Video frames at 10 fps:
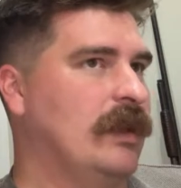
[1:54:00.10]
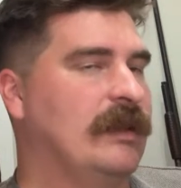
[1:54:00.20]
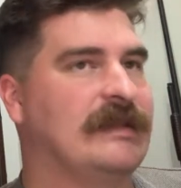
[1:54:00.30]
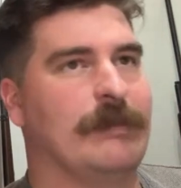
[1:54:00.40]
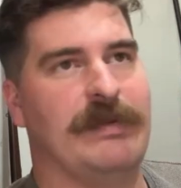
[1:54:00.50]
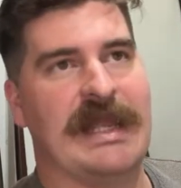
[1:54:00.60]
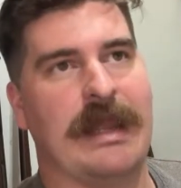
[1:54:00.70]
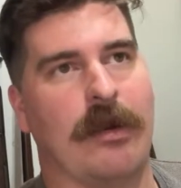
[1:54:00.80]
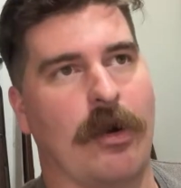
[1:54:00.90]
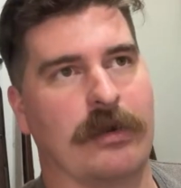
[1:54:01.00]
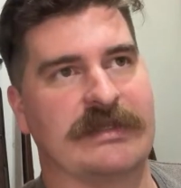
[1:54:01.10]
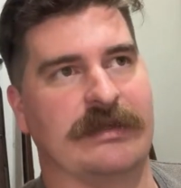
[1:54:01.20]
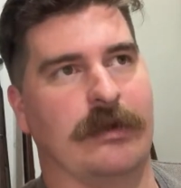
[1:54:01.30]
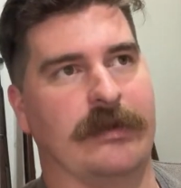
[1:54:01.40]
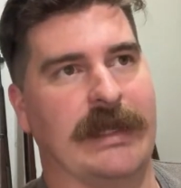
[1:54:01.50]
like the BARs and
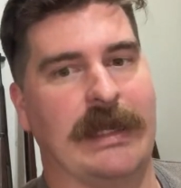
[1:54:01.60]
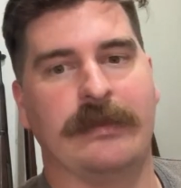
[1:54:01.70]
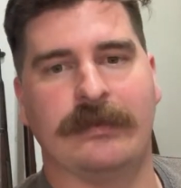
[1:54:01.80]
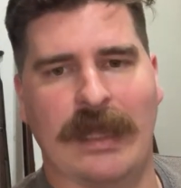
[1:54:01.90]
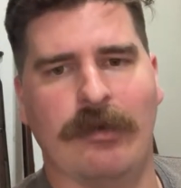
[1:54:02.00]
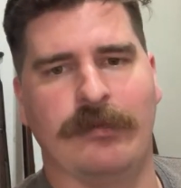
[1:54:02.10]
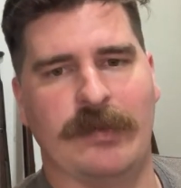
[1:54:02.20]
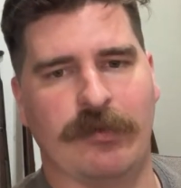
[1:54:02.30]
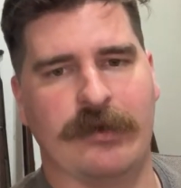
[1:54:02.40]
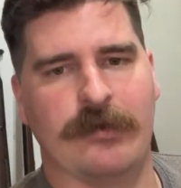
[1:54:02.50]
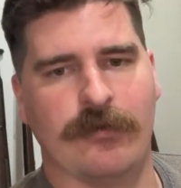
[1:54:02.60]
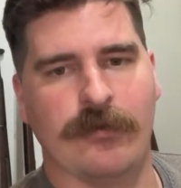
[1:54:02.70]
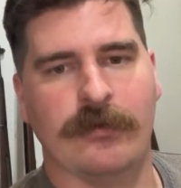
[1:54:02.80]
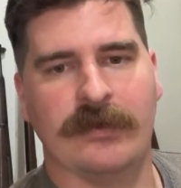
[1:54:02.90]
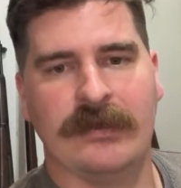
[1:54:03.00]
all that. That would be pretty
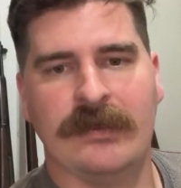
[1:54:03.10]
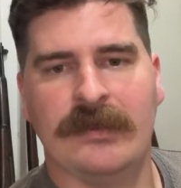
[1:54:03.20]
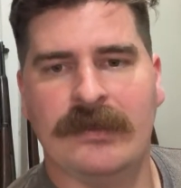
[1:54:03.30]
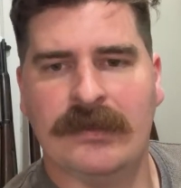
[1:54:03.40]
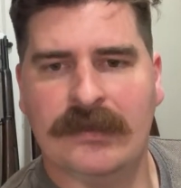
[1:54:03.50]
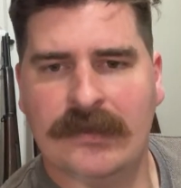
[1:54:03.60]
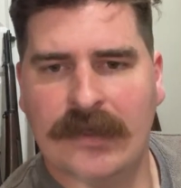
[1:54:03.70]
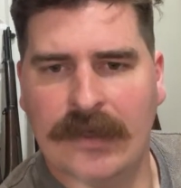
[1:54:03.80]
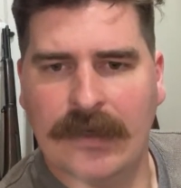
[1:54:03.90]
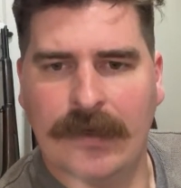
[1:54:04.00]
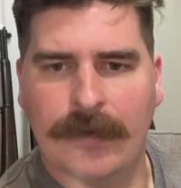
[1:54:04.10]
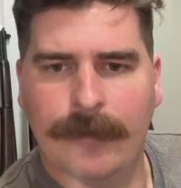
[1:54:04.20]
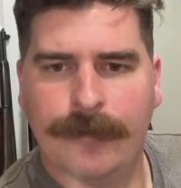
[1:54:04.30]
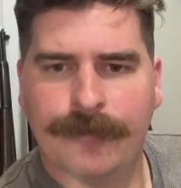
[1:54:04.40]
cool. Um,